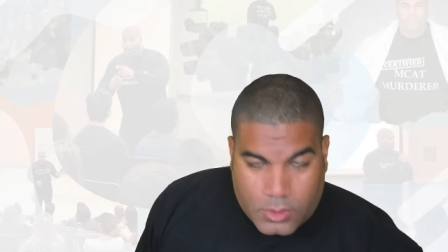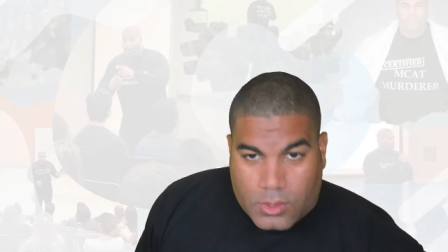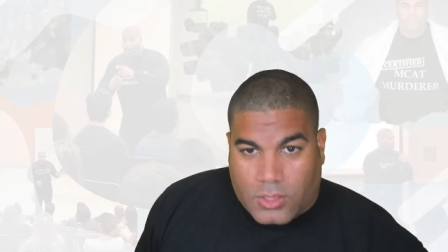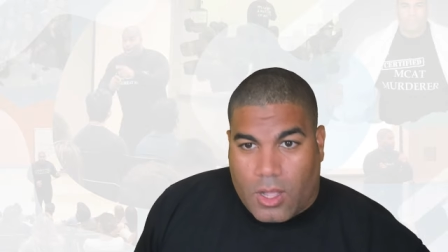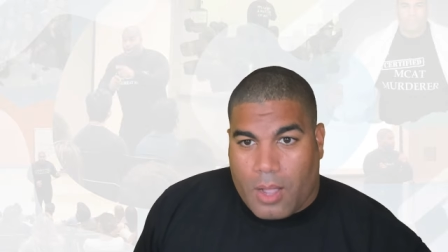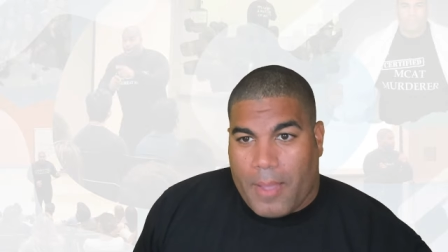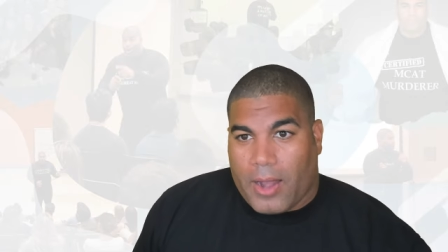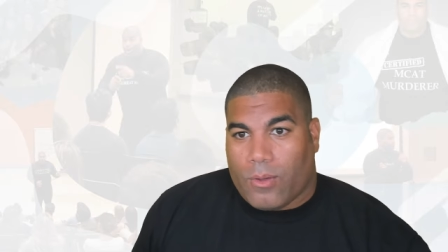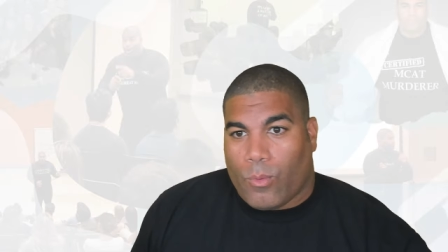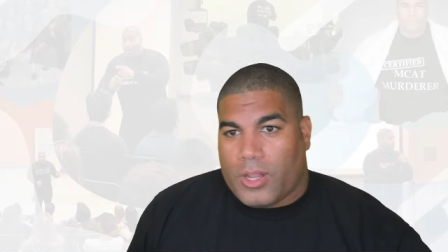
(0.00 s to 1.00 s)
Let's talk about
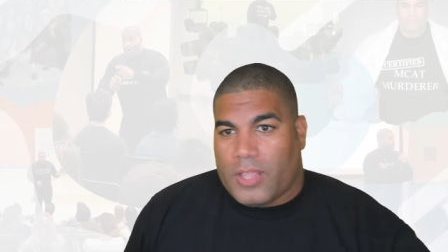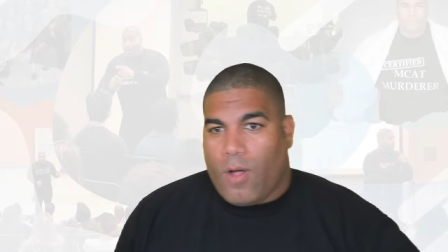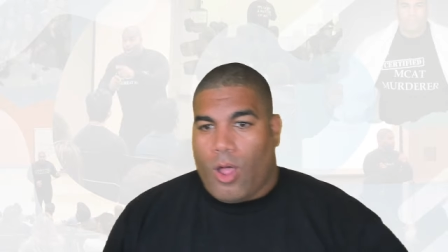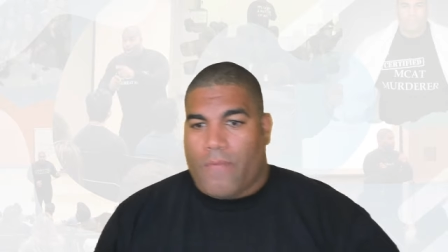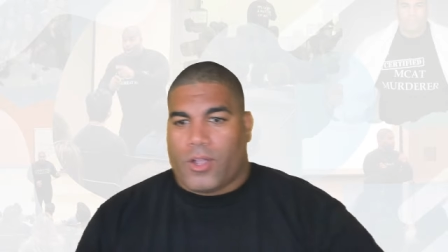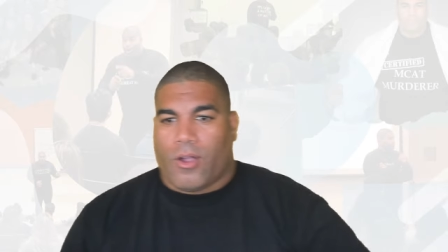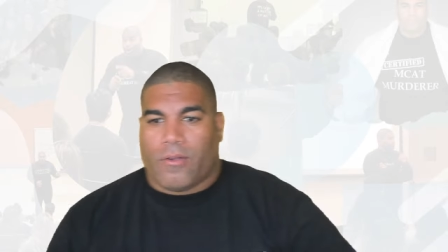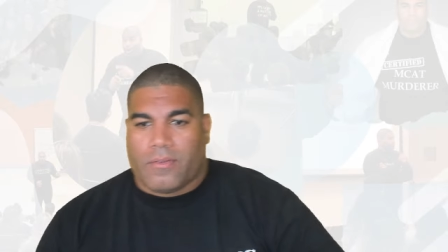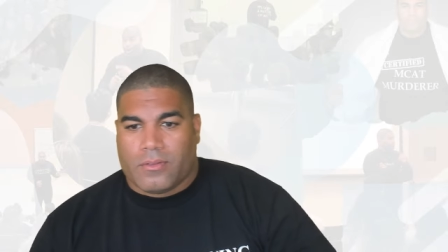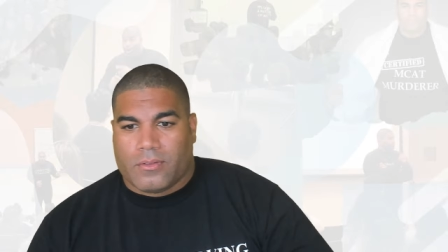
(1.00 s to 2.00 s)
it. Where do they fall off the curve?